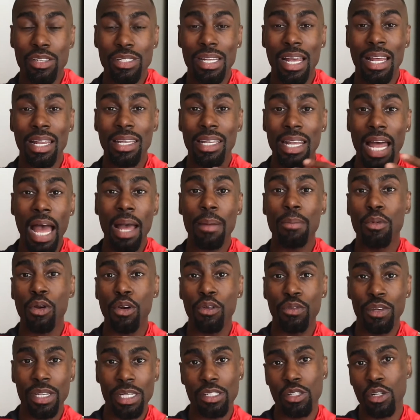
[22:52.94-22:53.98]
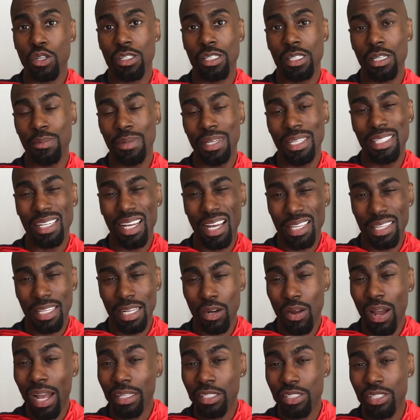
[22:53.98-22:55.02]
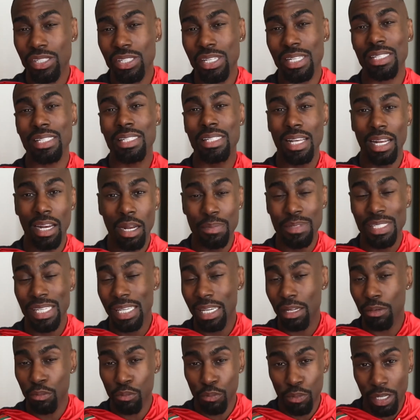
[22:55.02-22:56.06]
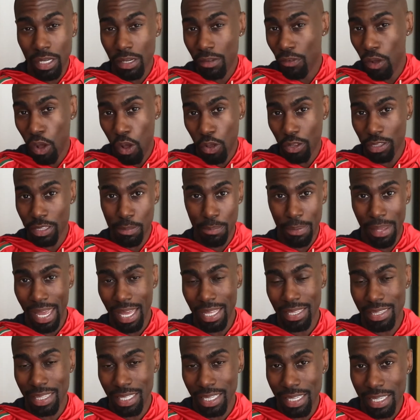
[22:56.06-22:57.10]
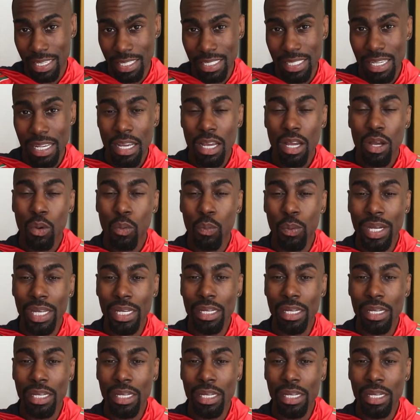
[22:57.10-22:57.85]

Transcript: there's a lot more research to be done that'll actually just set up to get rid of all the bad things.